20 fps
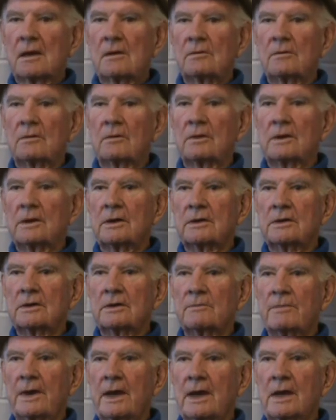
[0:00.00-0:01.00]
We went
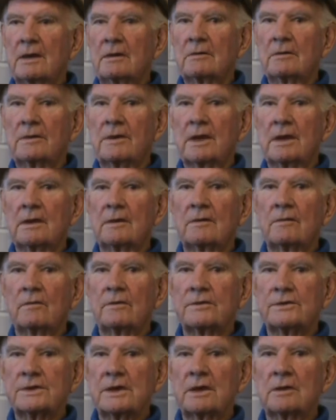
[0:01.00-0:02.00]
into Japan at the end of
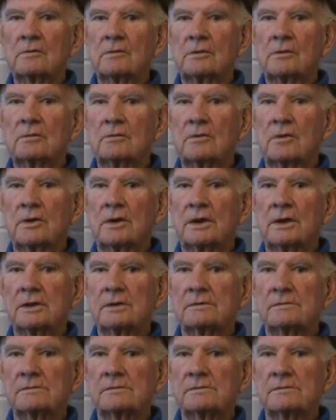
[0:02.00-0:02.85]
the Second World War.